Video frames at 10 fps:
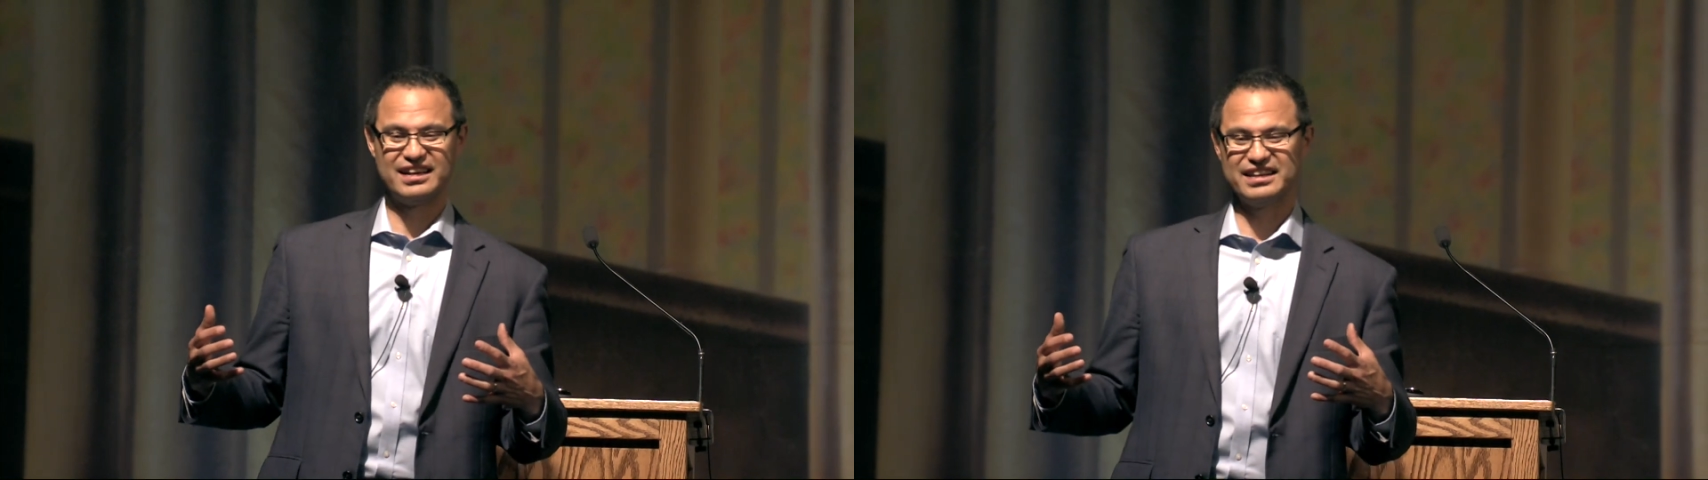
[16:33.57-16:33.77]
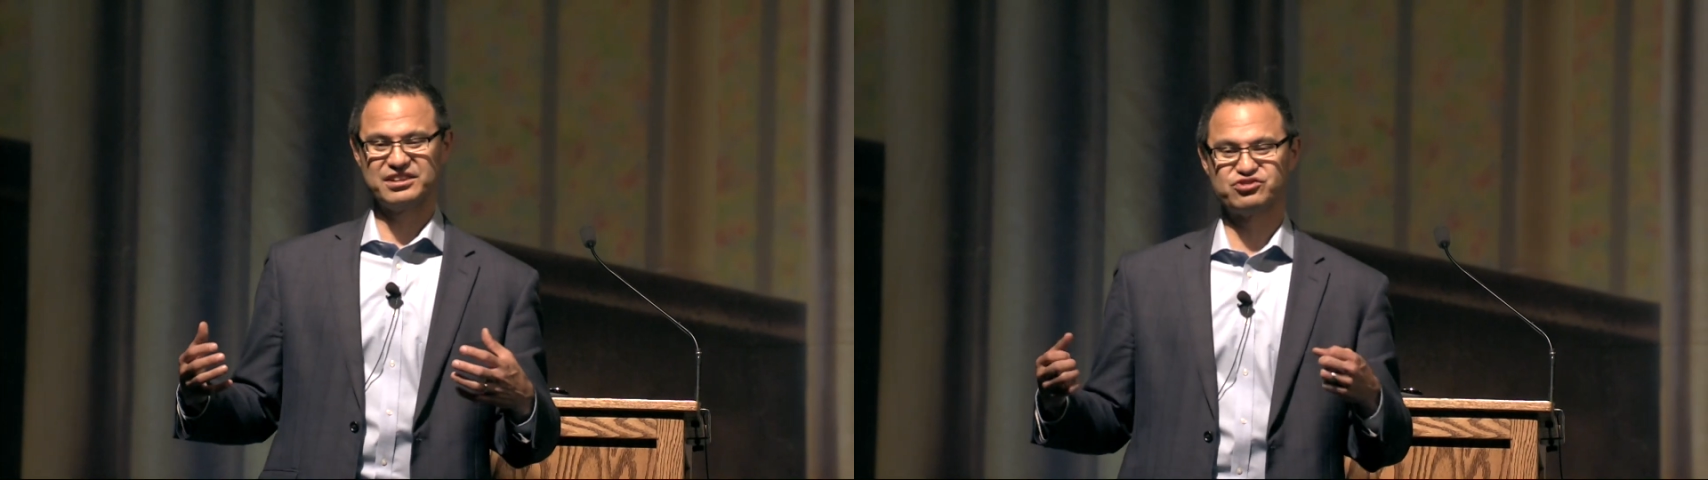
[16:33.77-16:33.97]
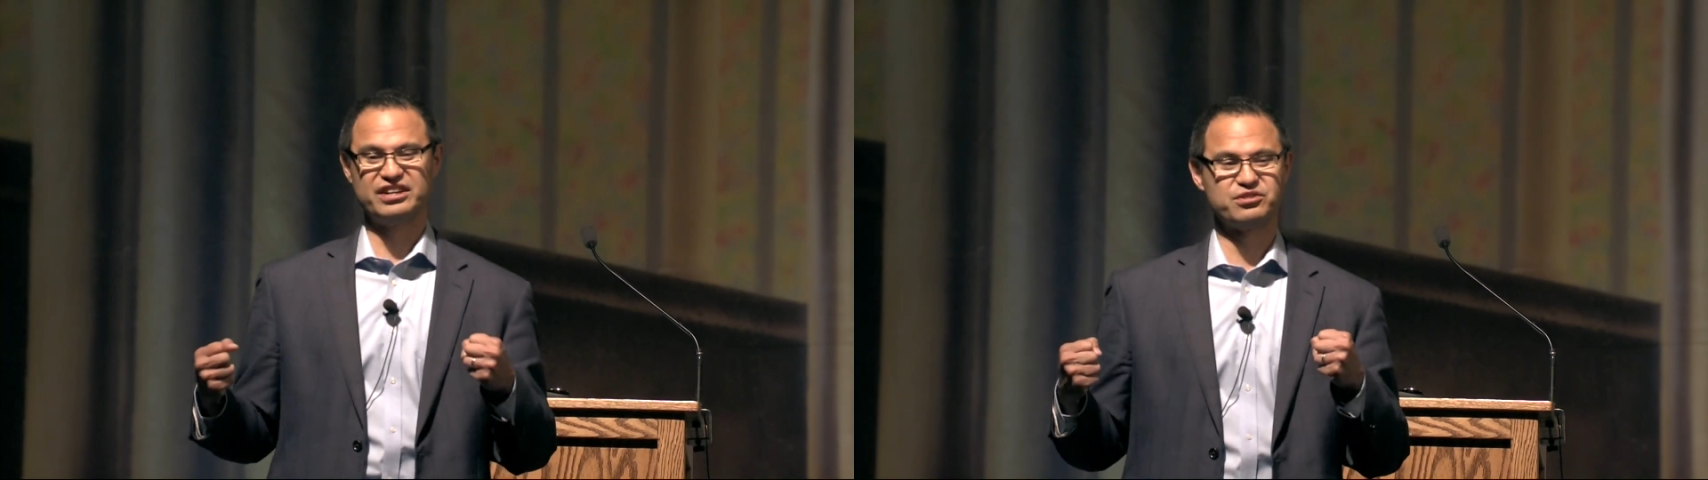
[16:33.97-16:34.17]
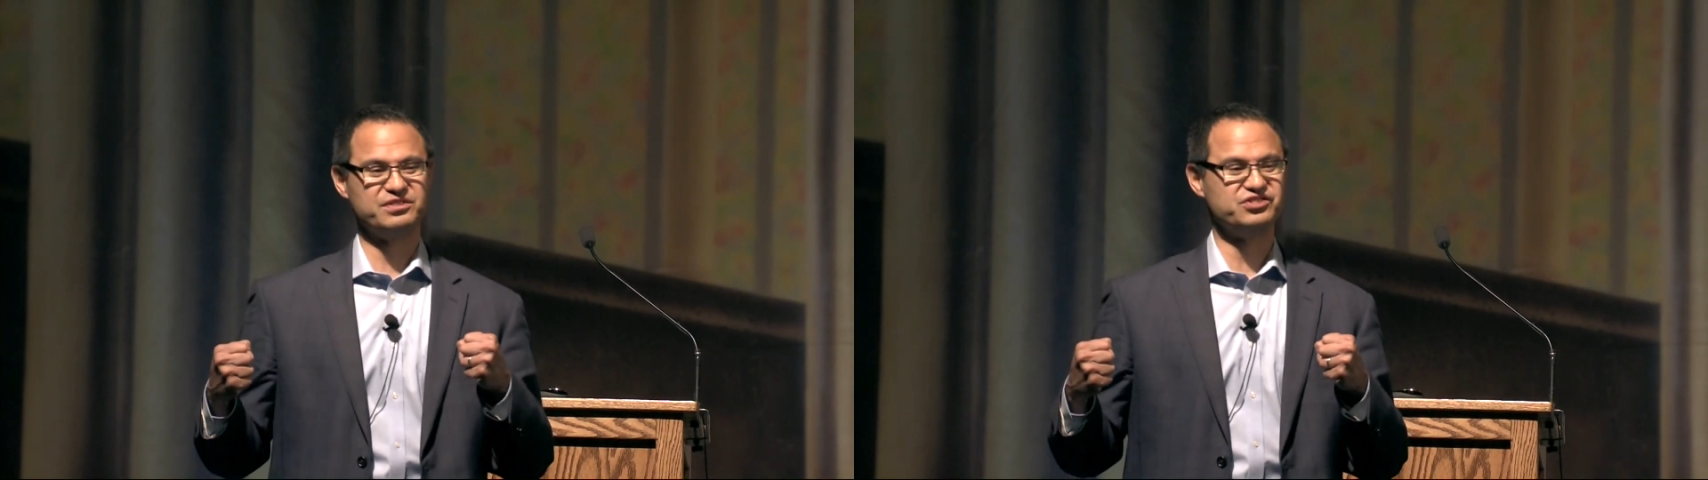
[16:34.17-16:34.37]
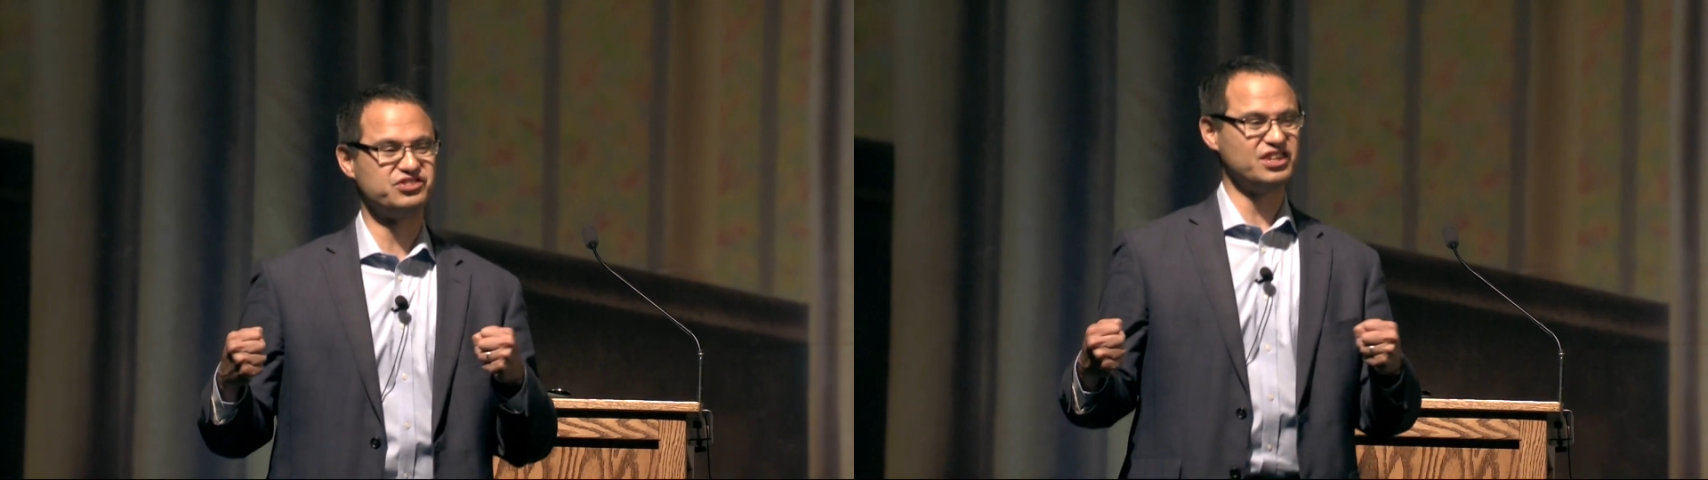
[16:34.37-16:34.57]
like trying to
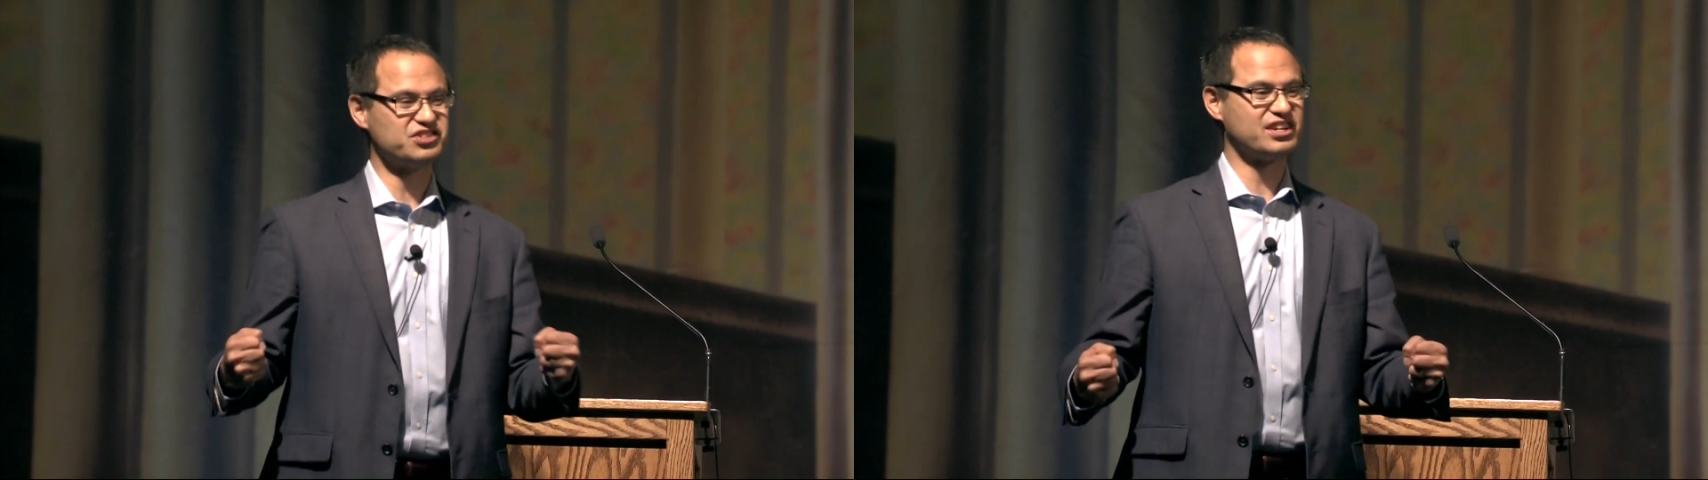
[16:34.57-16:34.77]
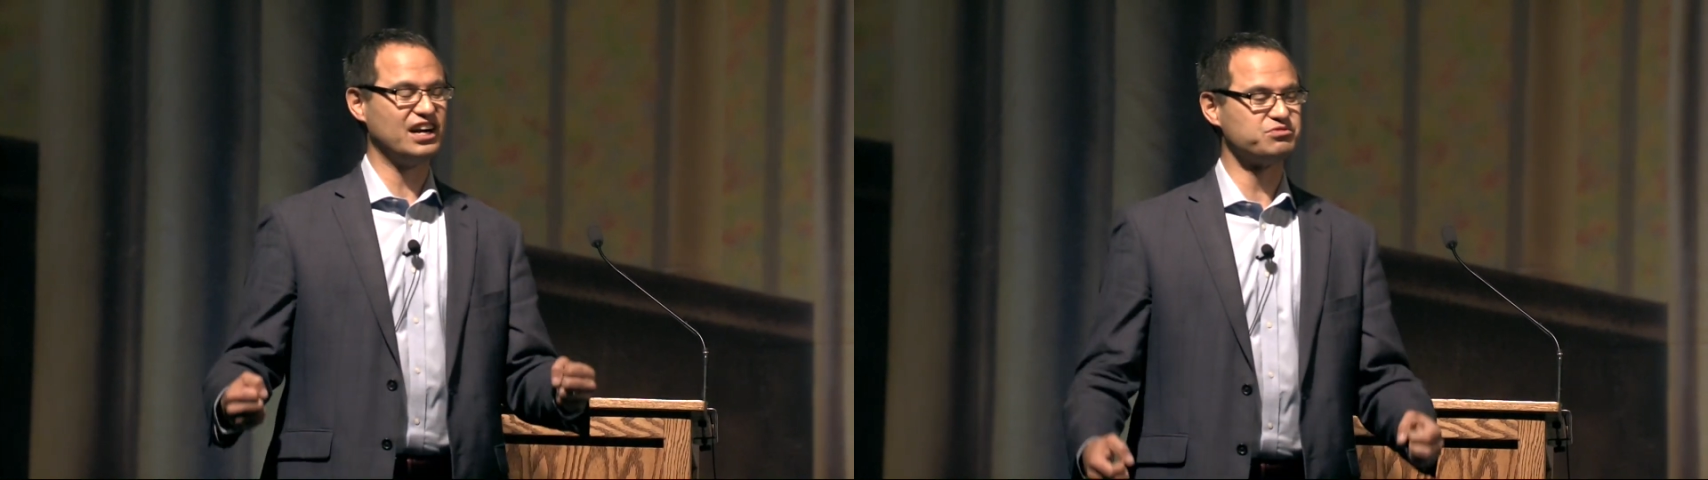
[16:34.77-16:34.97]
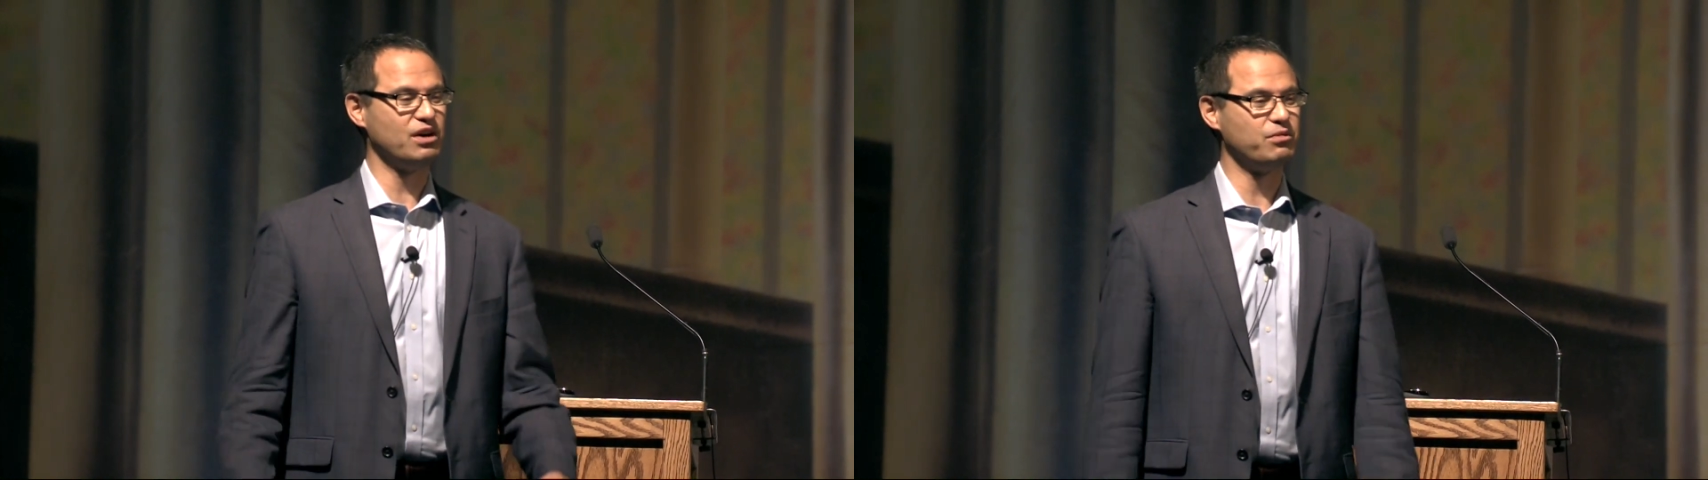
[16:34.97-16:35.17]
resist God's will.